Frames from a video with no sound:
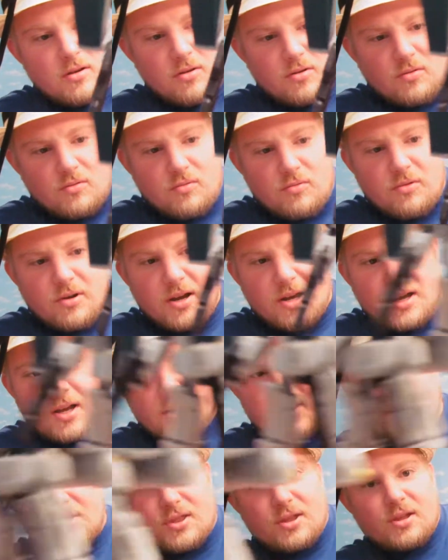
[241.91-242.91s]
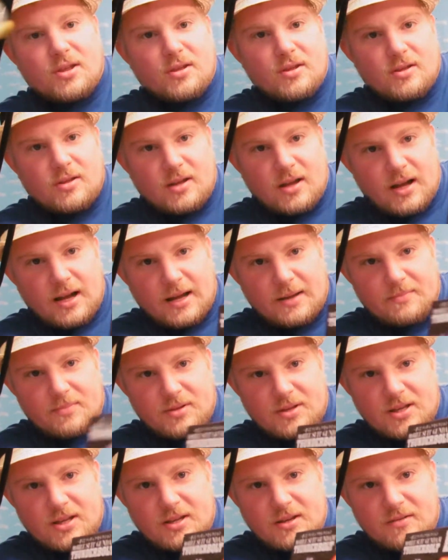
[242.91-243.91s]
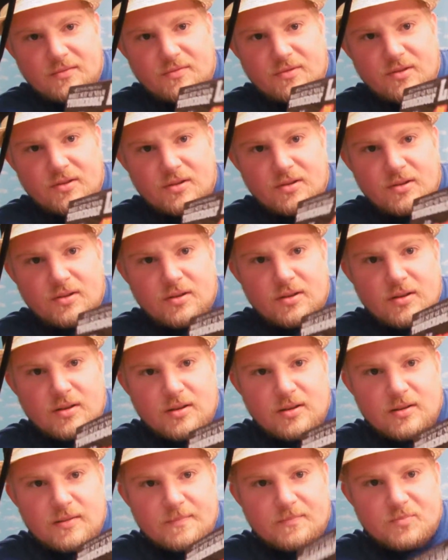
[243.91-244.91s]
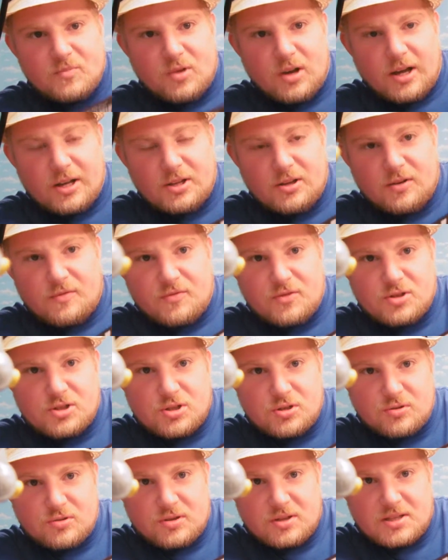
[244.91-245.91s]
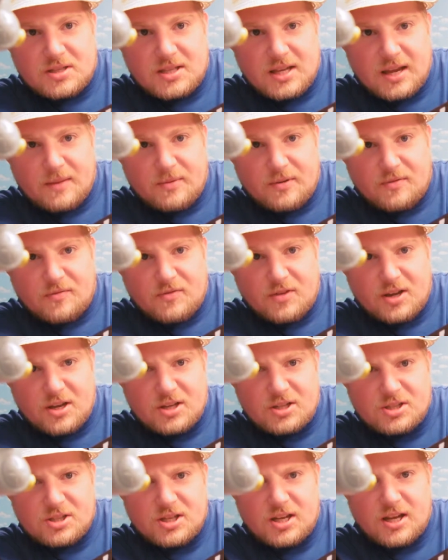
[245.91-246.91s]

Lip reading: with, I believe, well, I know for sure the Saber fish